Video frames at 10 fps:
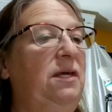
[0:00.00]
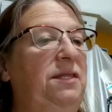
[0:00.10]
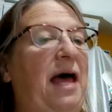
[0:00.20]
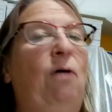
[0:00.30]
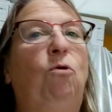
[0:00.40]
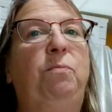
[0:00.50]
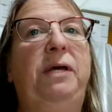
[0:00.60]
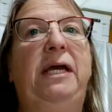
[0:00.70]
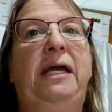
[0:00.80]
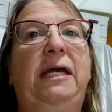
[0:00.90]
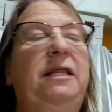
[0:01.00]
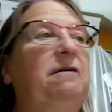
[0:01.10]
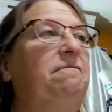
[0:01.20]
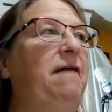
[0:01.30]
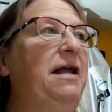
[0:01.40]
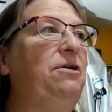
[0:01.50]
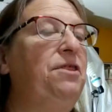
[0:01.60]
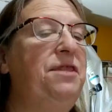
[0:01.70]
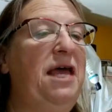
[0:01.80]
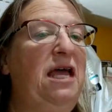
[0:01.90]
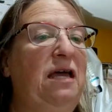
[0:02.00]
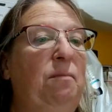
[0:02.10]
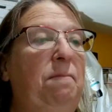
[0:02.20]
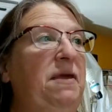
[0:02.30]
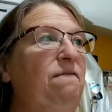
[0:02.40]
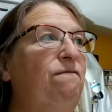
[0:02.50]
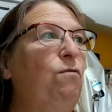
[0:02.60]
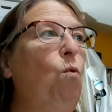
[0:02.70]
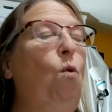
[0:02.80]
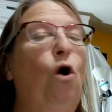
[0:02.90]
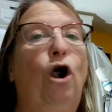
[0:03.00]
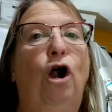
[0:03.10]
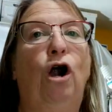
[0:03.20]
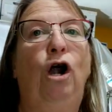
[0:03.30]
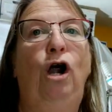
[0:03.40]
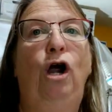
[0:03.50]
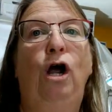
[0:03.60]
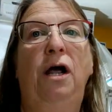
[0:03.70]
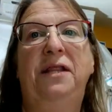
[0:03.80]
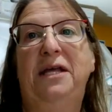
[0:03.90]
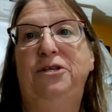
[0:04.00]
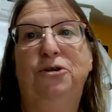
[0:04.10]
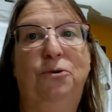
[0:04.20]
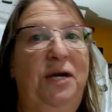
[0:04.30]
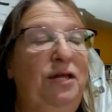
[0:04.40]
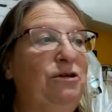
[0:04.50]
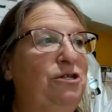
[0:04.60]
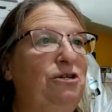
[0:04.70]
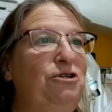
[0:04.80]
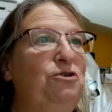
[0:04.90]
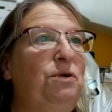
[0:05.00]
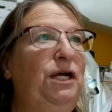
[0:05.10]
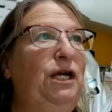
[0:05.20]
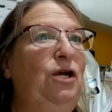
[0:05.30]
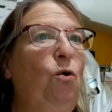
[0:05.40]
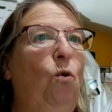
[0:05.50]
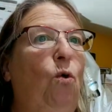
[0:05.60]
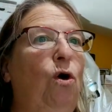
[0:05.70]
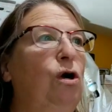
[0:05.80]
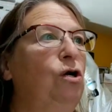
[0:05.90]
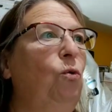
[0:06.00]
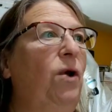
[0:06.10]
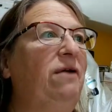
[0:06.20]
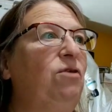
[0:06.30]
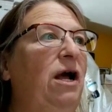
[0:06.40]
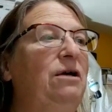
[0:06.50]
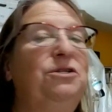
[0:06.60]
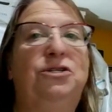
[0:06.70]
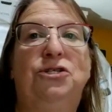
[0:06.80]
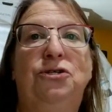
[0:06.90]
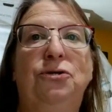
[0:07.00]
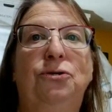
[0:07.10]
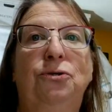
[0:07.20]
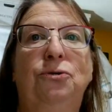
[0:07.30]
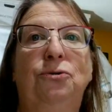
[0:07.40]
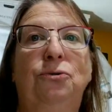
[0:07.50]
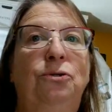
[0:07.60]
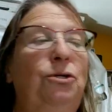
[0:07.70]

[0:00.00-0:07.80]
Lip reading: that will be the final thing before they do either surgery or whatever else to